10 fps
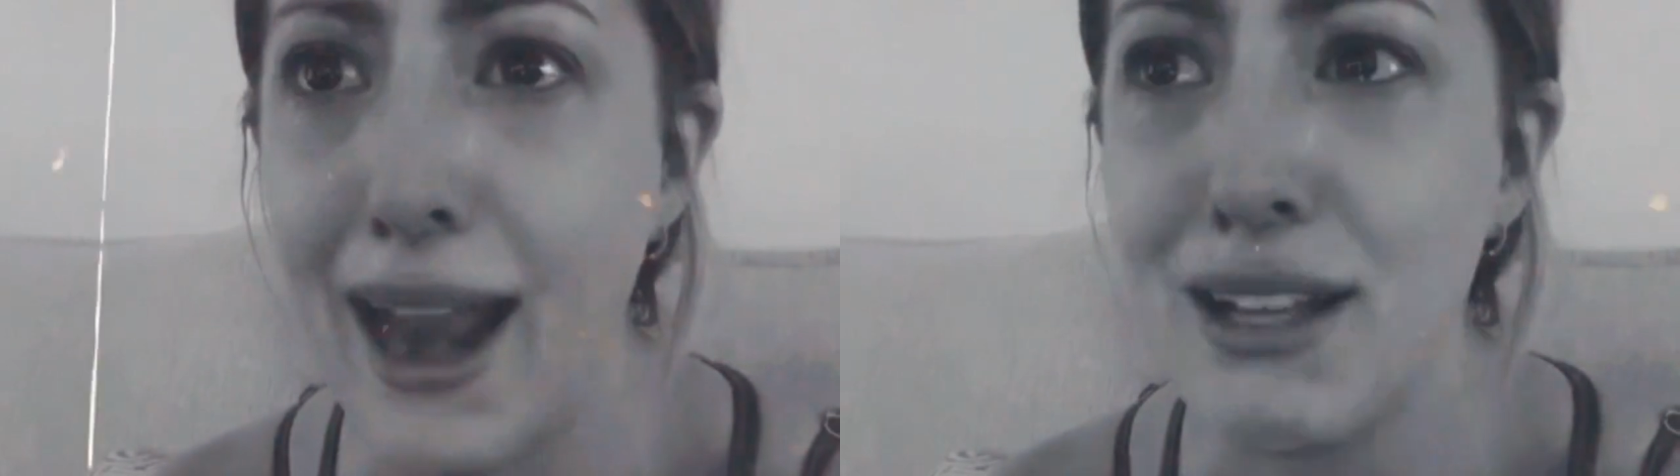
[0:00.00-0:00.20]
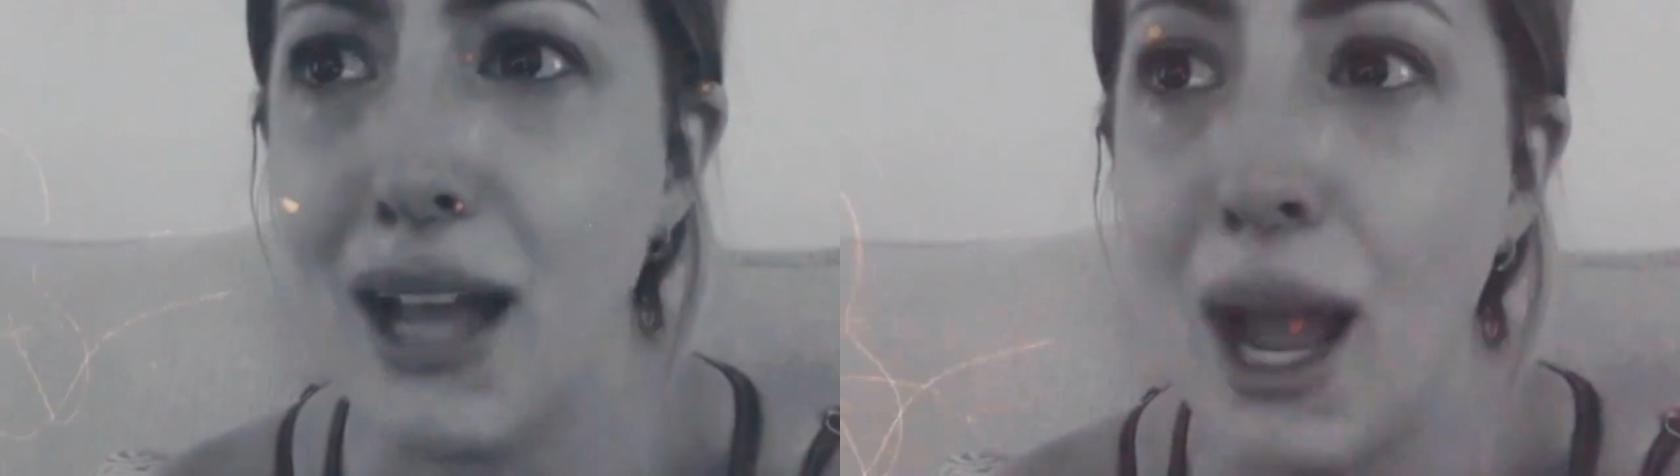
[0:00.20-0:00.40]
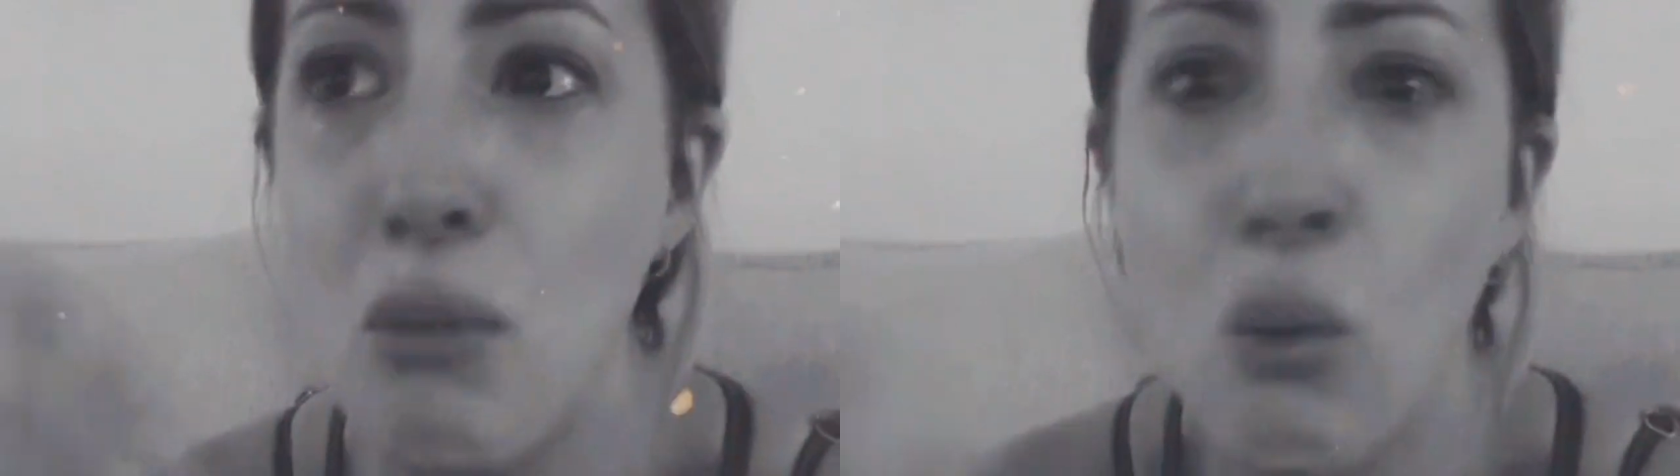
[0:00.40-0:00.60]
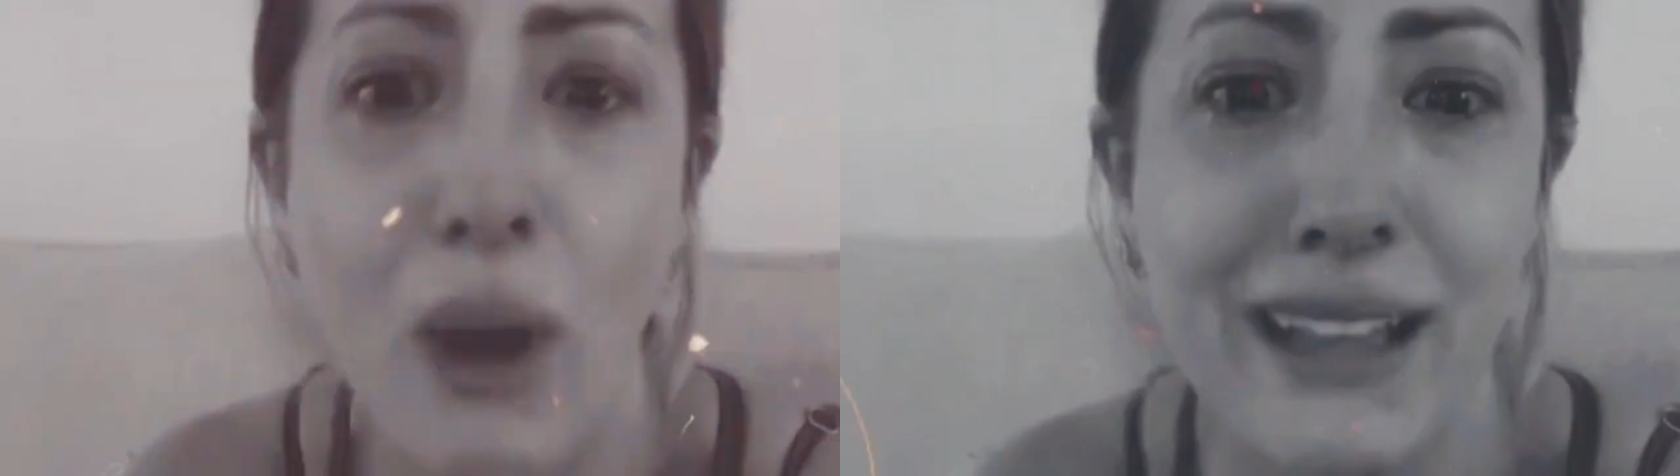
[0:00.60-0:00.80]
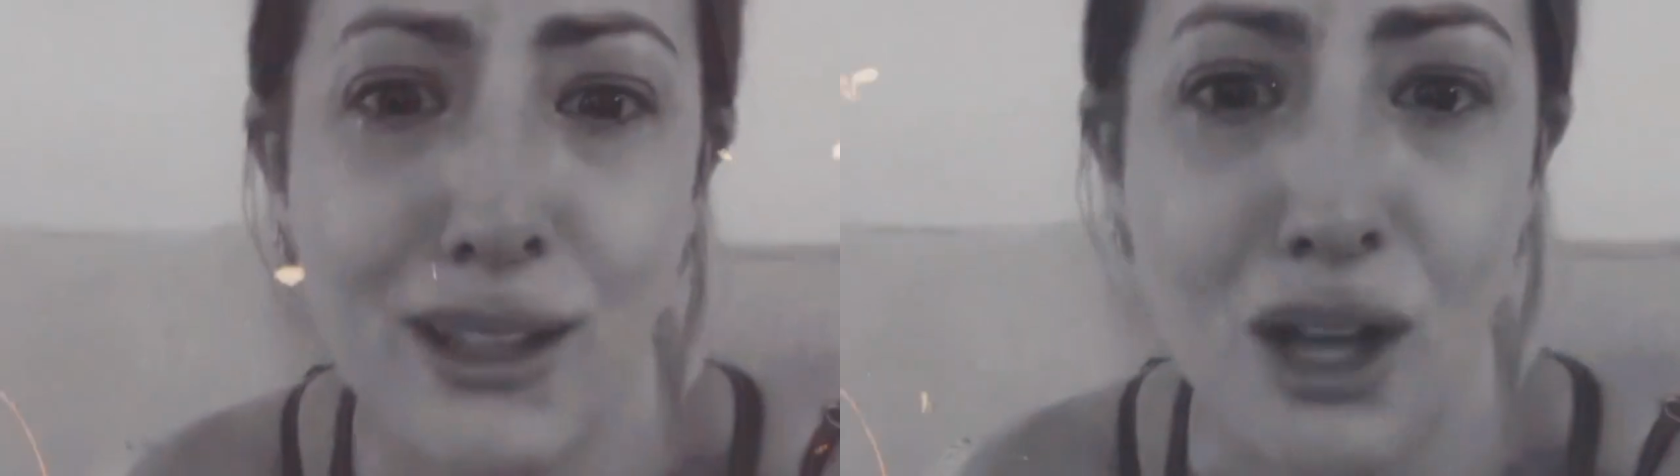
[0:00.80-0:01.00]
I, am a
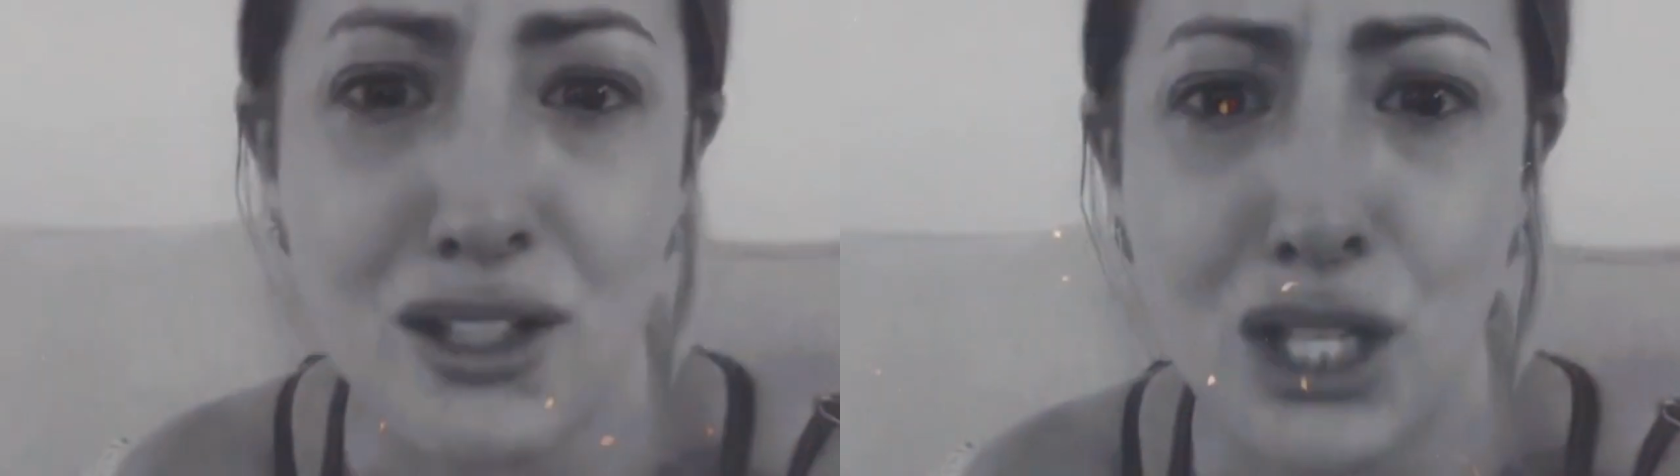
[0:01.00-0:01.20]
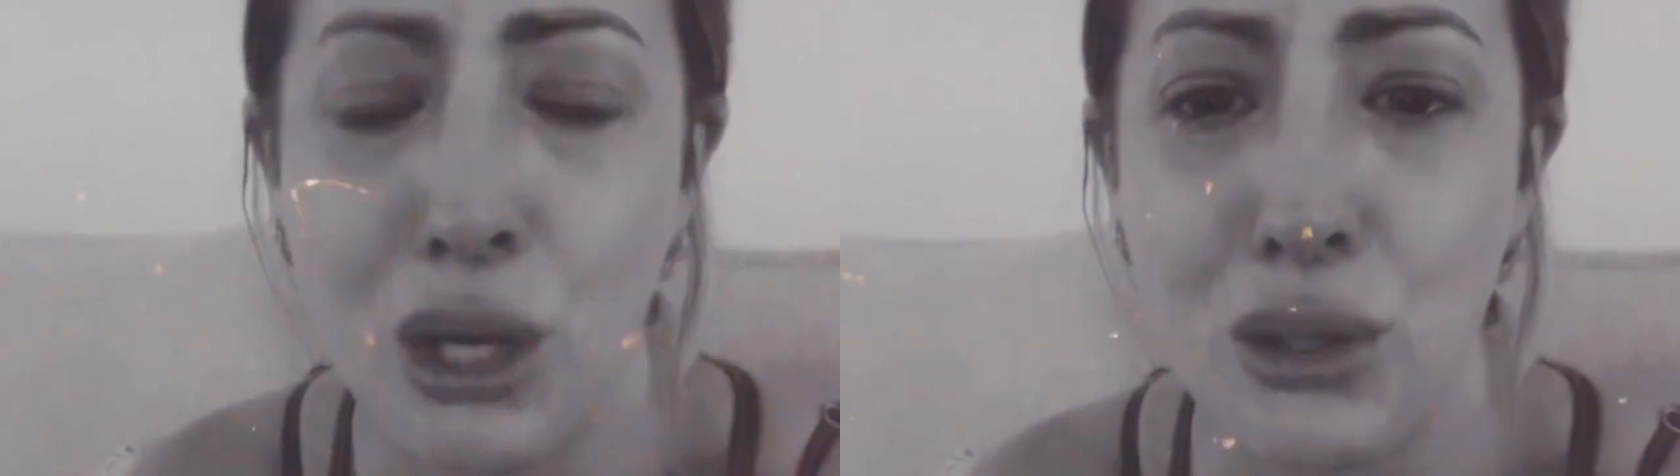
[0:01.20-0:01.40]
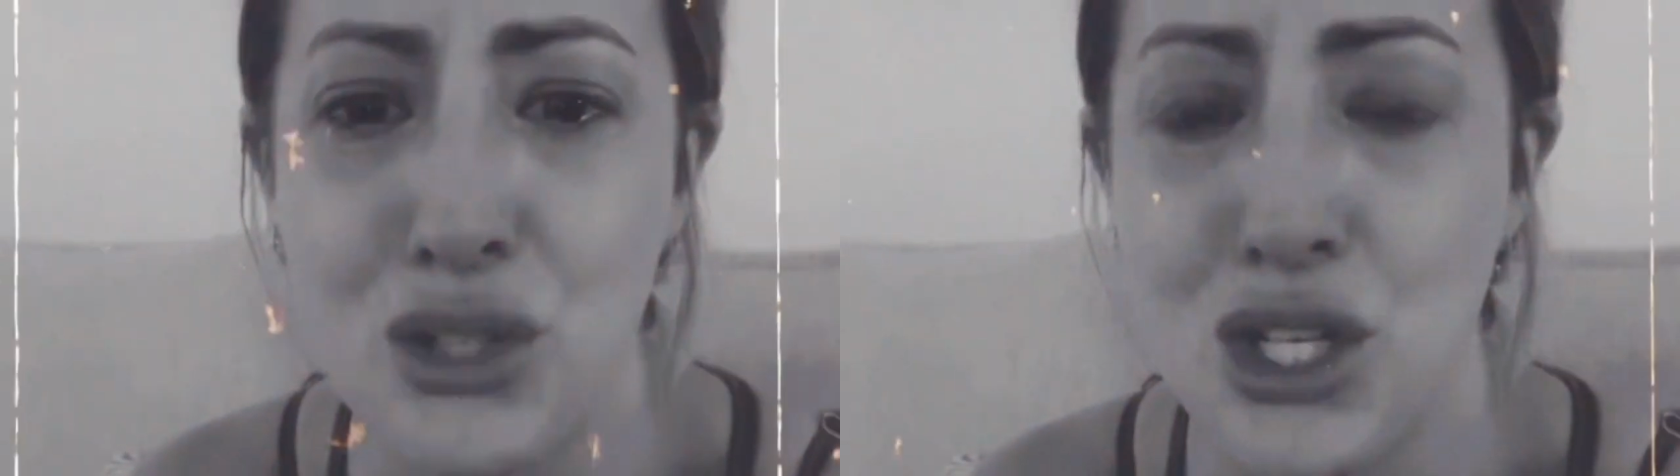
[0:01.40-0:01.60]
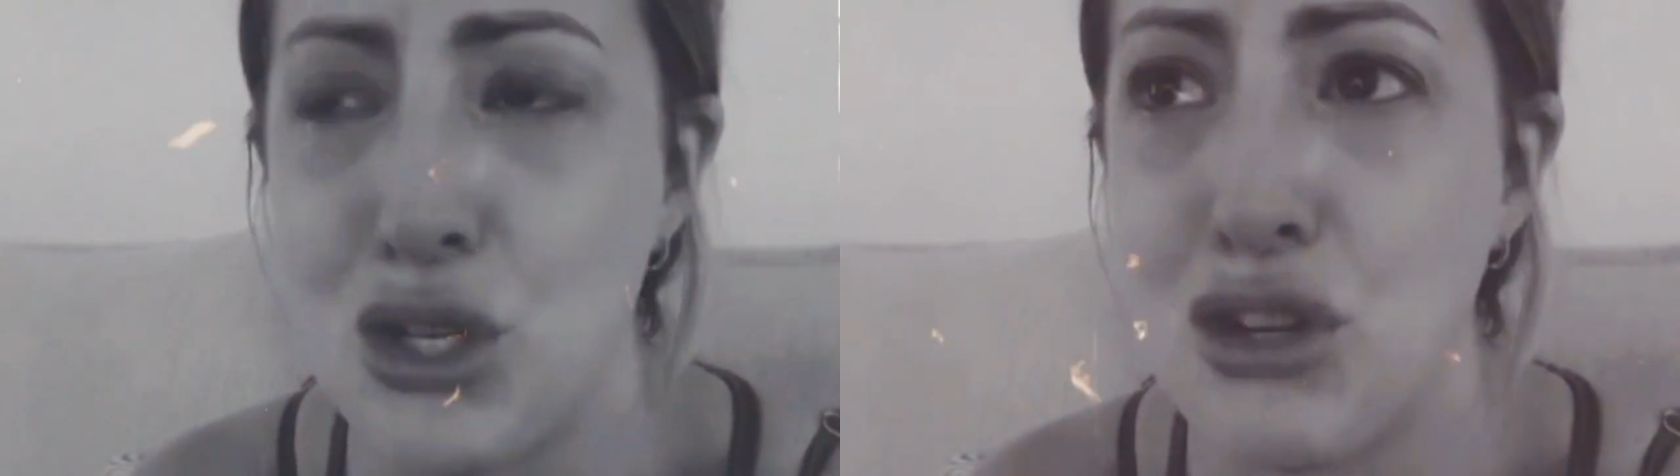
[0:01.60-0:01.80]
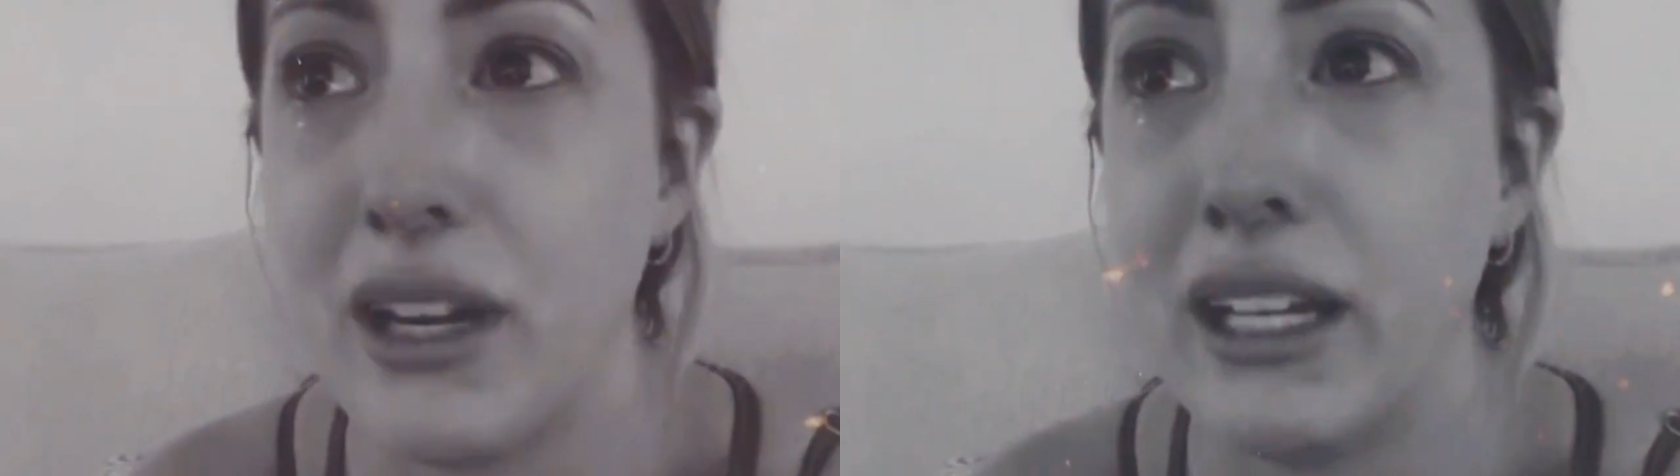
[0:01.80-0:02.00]
weight loss coach and
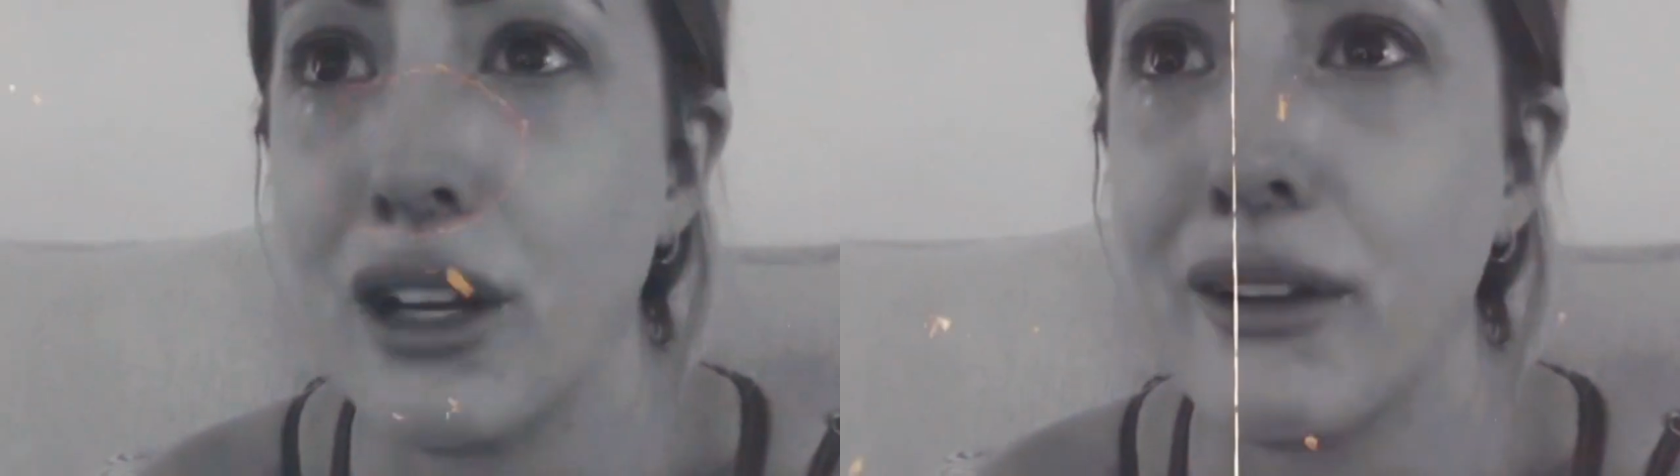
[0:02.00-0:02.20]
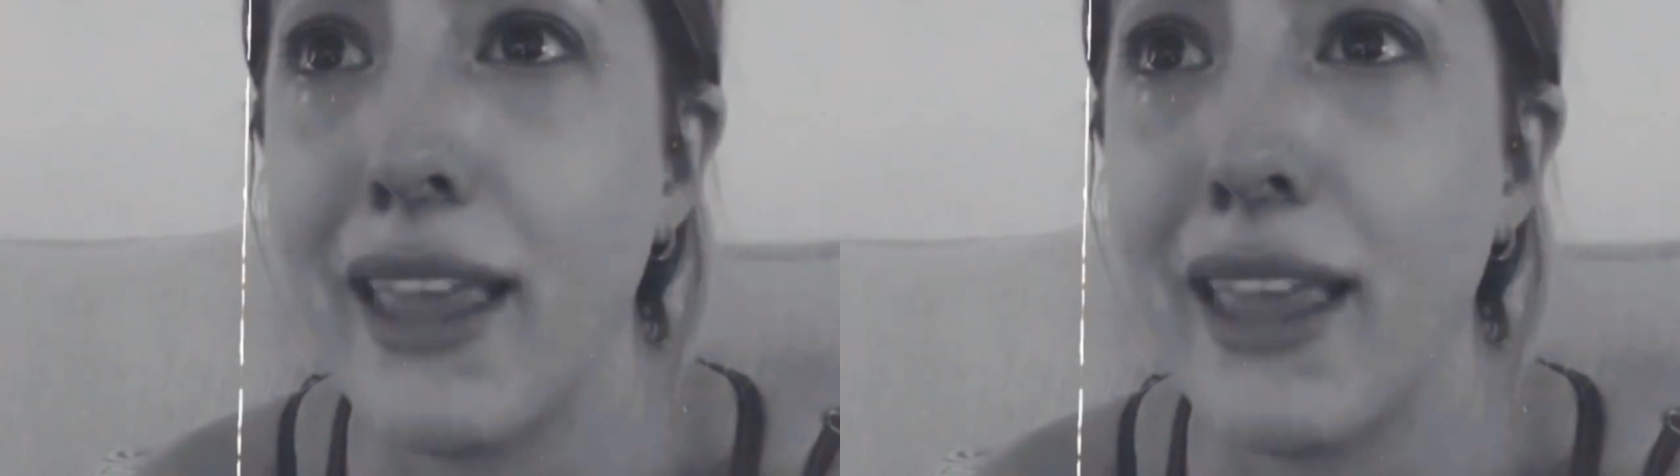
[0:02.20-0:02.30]
trainer.